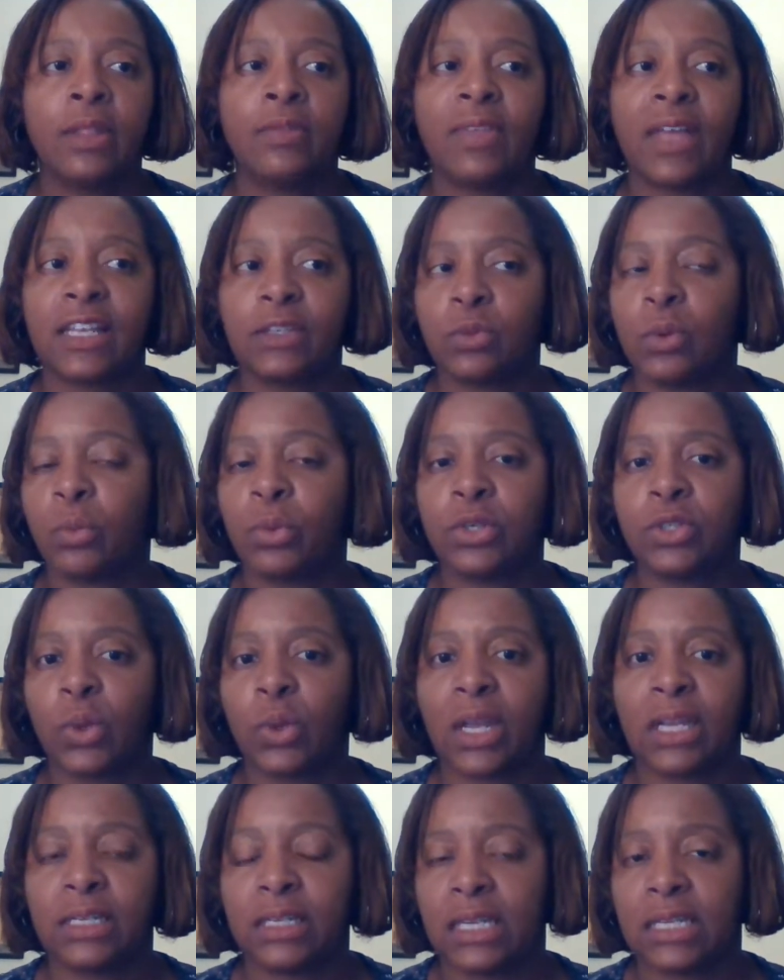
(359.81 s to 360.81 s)
That's what we're
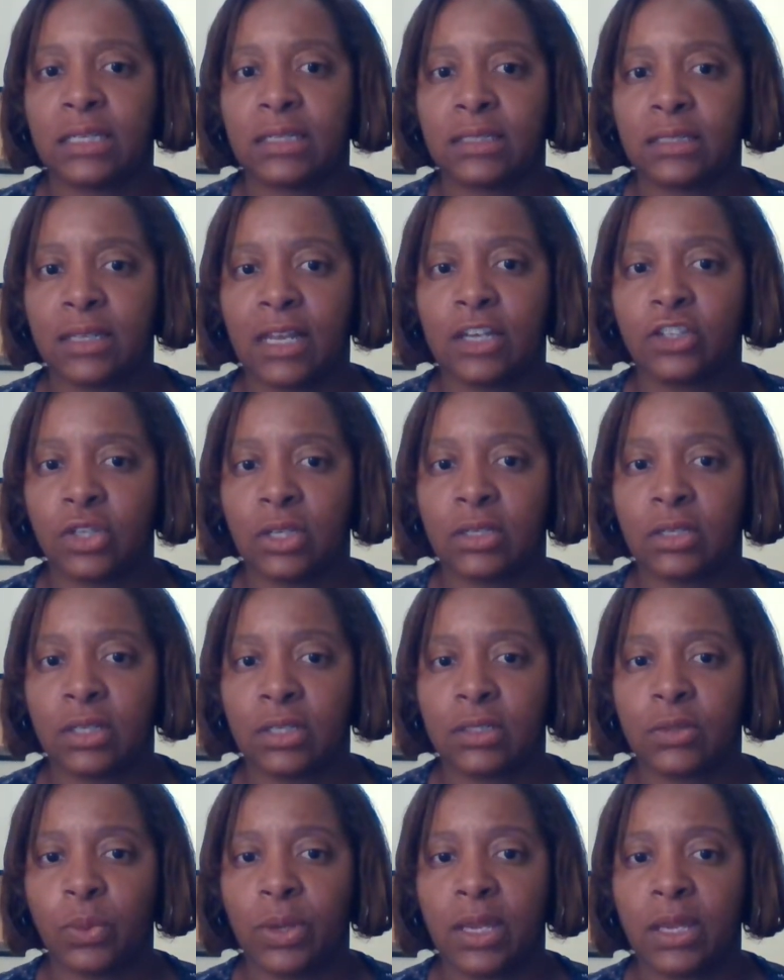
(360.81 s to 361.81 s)
doing in discussion
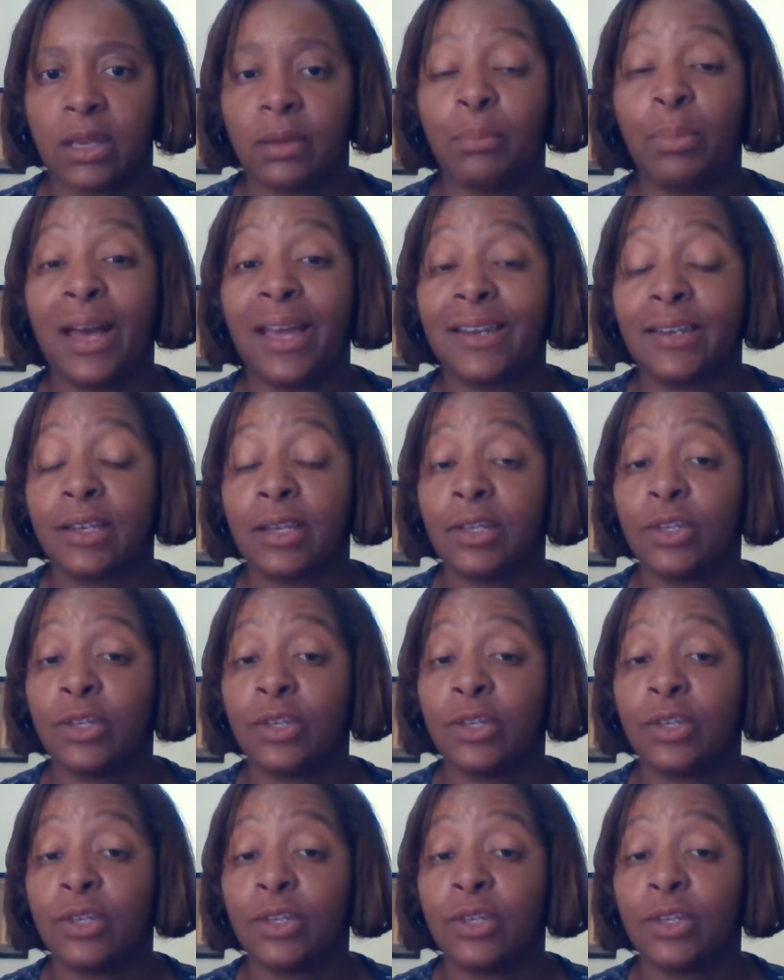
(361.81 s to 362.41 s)
this week. But